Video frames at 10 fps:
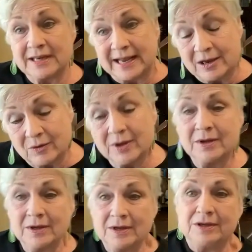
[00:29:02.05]
And now,
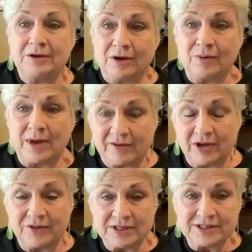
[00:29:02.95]
you know, I have
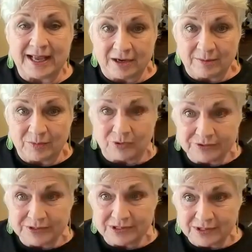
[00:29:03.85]
all these
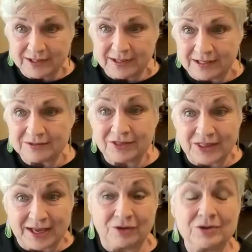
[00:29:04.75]
animals and
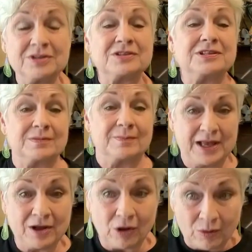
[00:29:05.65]
thank goodness some
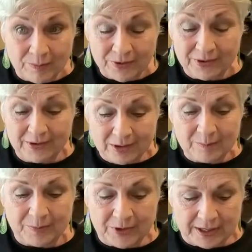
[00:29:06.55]
help.
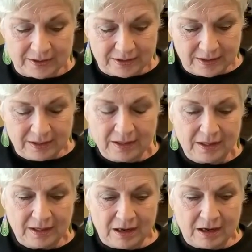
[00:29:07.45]
But
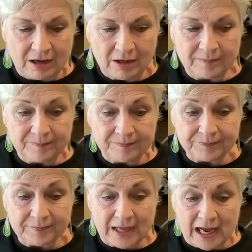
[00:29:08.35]
um,
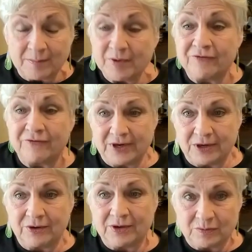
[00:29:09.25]
I'm a
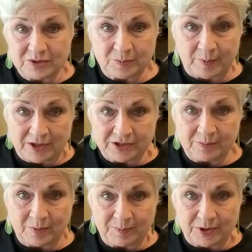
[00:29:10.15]
very
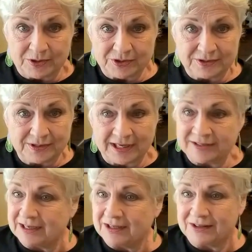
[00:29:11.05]
responsible person. I
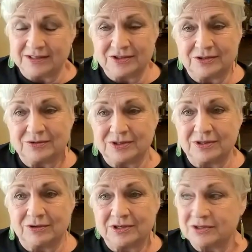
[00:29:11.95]
take things too
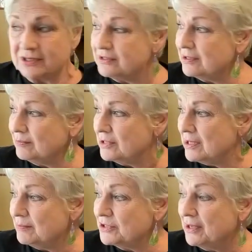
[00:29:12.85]
seriously
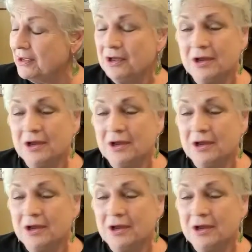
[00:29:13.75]
sometimes.